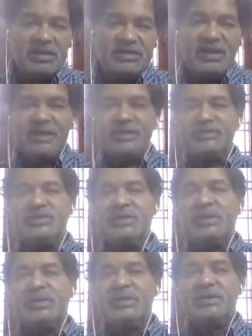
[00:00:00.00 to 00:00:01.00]
That is
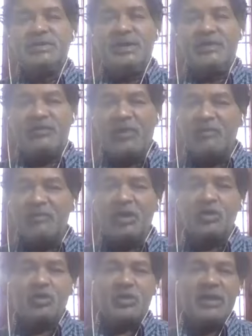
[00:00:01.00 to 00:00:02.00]
the
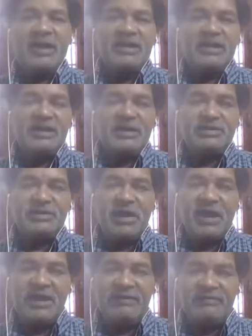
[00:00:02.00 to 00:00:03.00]
formula to calculate
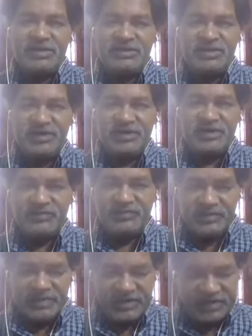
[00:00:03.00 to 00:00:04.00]
the average rate of
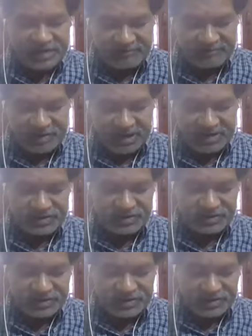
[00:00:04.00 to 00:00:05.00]
income
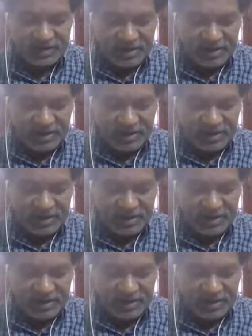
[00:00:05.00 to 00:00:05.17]
tax.